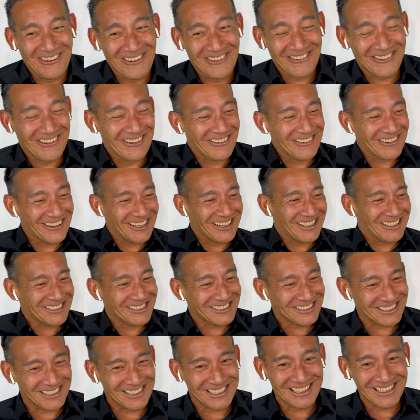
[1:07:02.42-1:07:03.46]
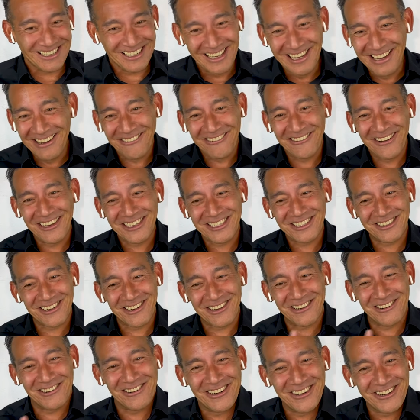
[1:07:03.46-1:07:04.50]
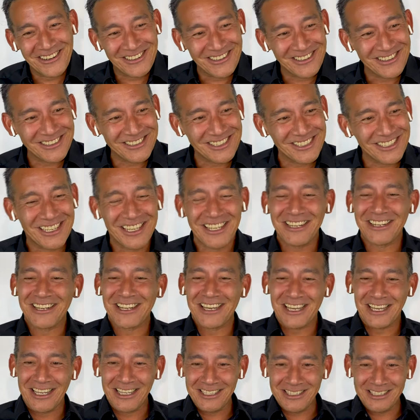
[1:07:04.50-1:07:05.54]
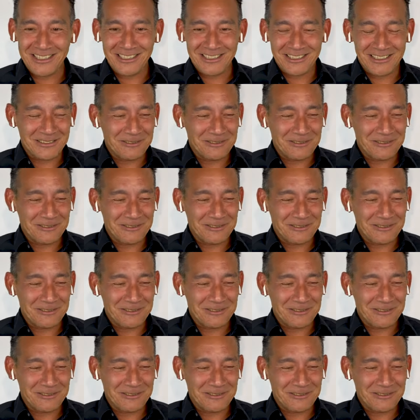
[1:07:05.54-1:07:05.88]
we were rehearsing. We started rehearsing at night.